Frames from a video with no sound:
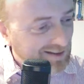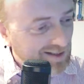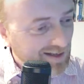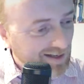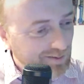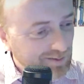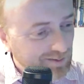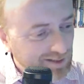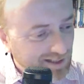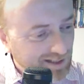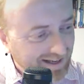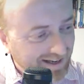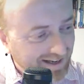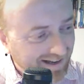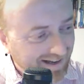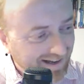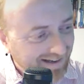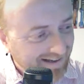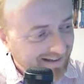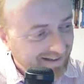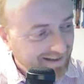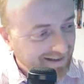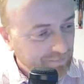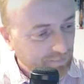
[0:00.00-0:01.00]
was a,
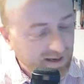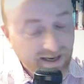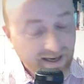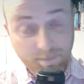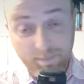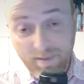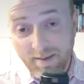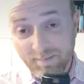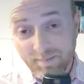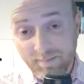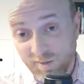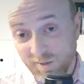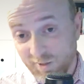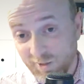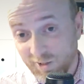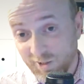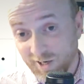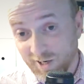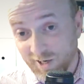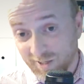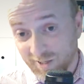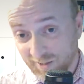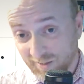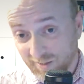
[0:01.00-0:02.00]
being a Baptist
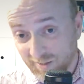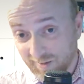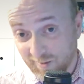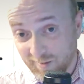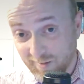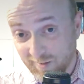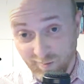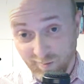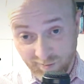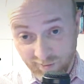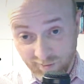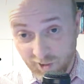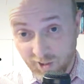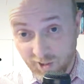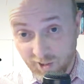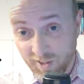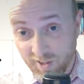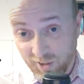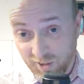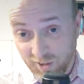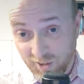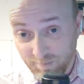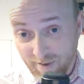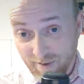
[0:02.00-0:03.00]
church, so there's a lot of
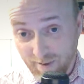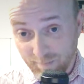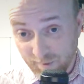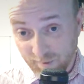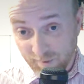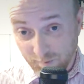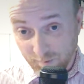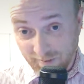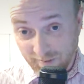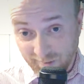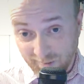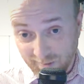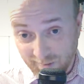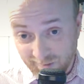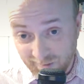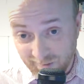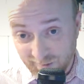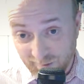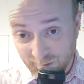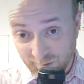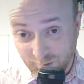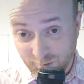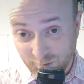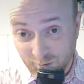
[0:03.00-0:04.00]
church members meetings,
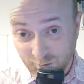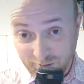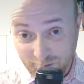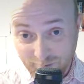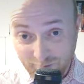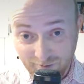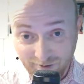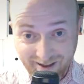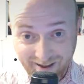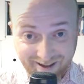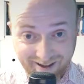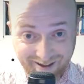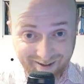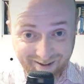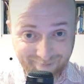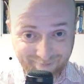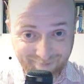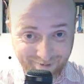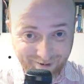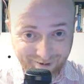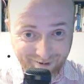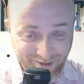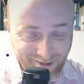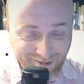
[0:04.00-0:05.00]
as I'm sure you might
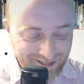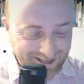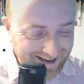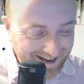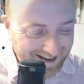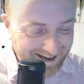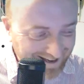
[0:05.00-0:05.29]
appreciate.